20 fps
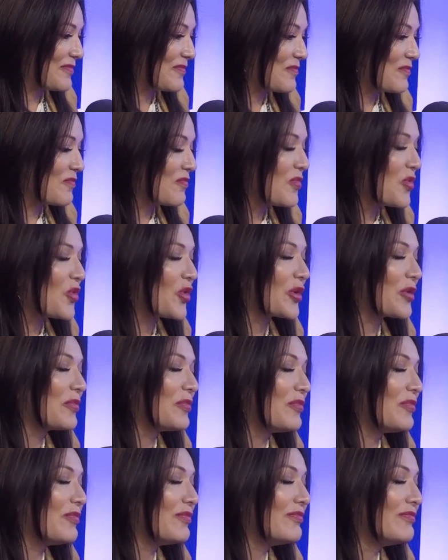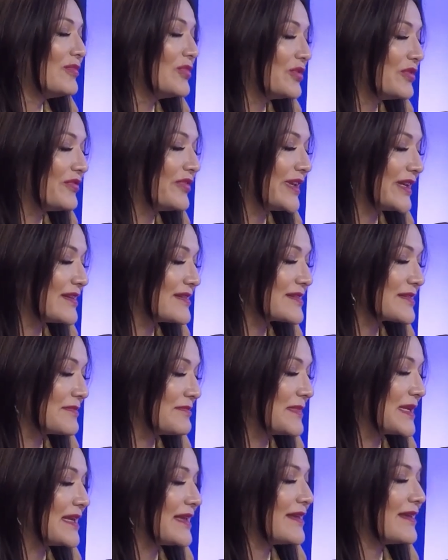more moving to
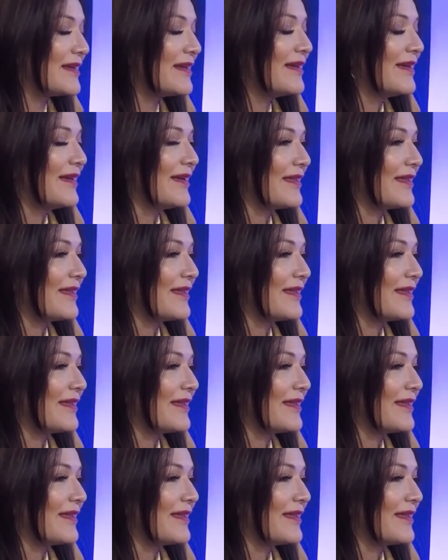me